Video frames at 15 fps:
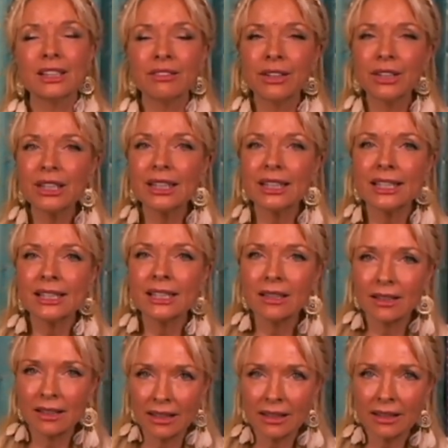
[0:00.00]
very easy
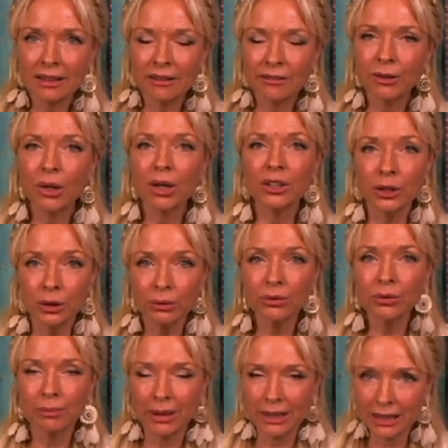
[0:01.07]
thing if you are new
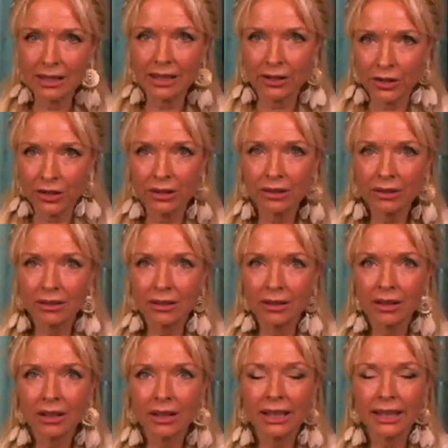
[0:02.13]
to meditation,
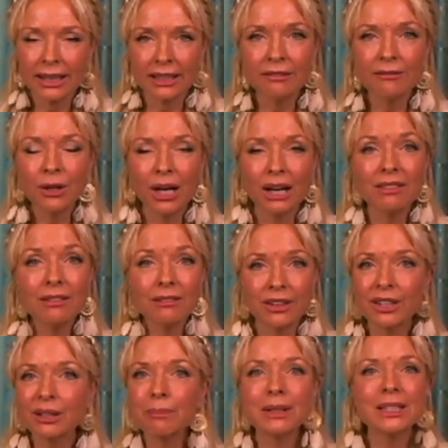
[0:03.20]
and if you have a
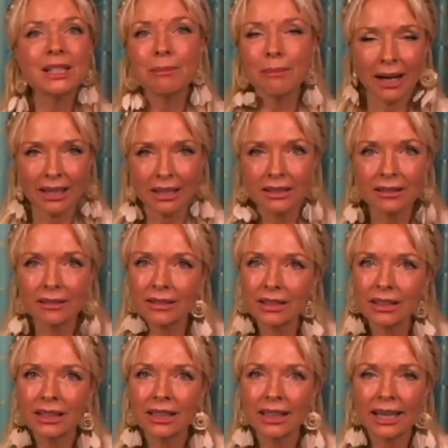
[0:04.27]
very busy mind,
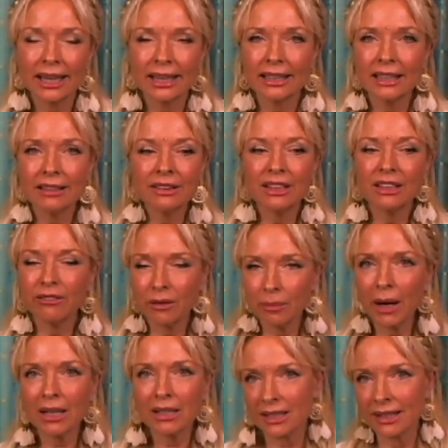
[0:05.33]
and even if
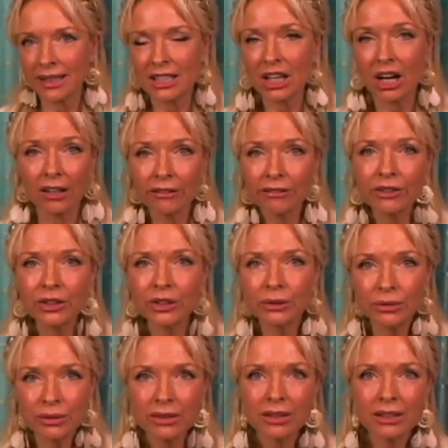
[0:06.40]
Vipassana is hard for
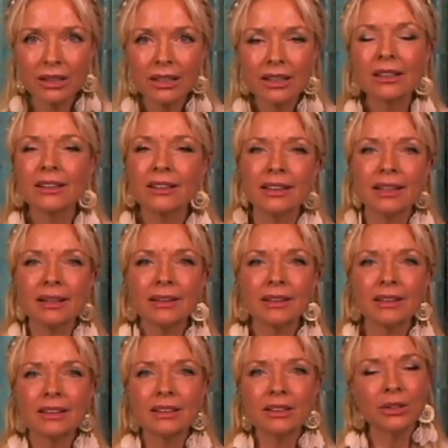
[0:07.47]
you,
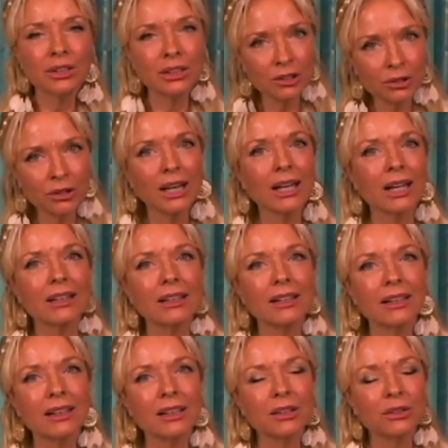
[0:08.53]
then you can try
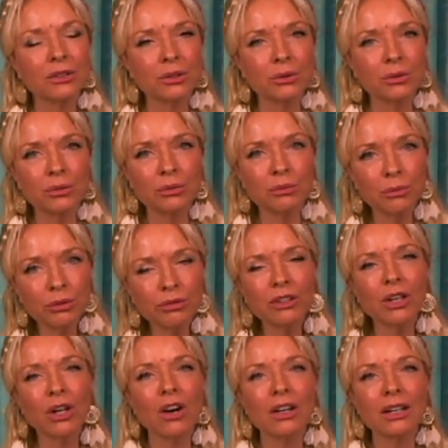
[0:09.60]
to move
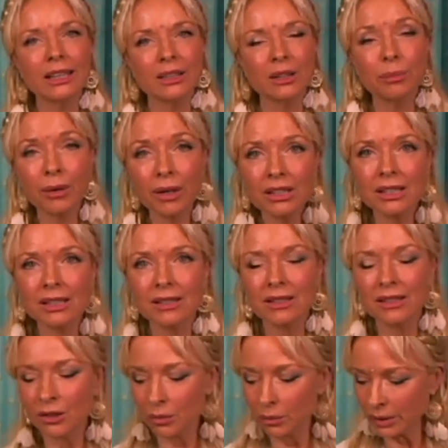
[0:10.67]
along in the
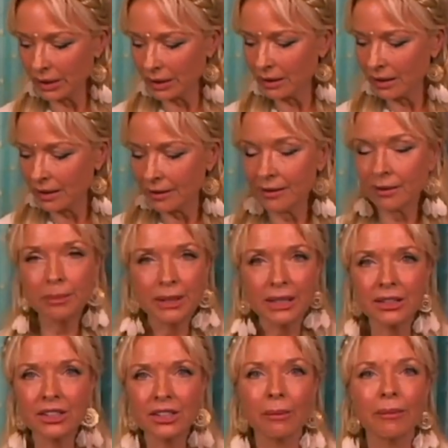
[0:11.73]
processes with the
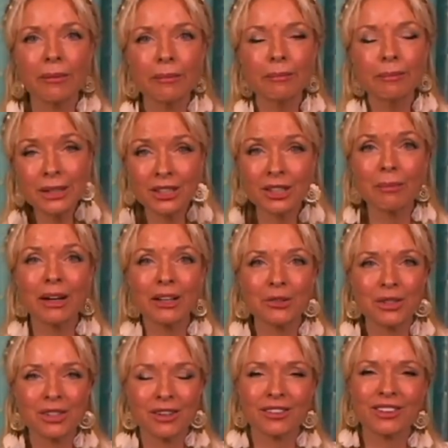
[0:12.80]
Bija
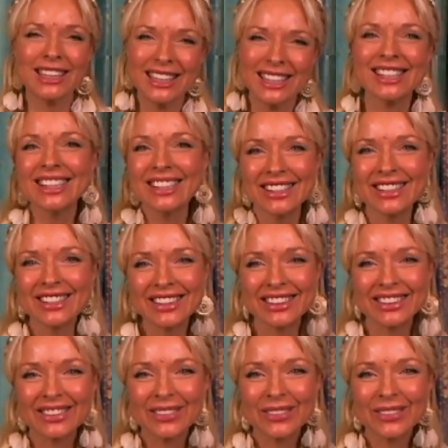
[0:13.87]
Mantras are the easiest.